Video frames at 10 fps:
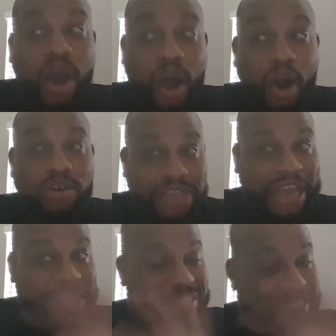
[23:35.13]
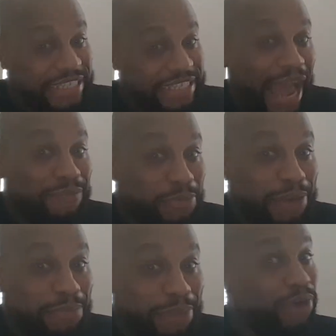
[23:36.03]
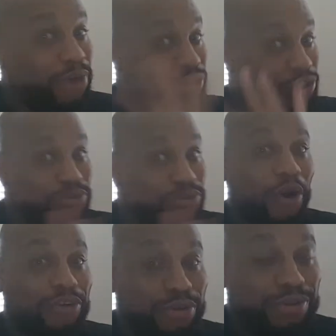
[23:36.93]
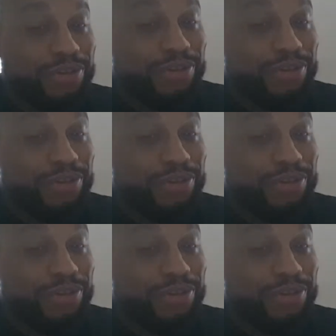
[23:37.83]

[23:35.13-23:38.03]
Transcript: Oh, I guess this time you've been a Big Brother, you know all the rules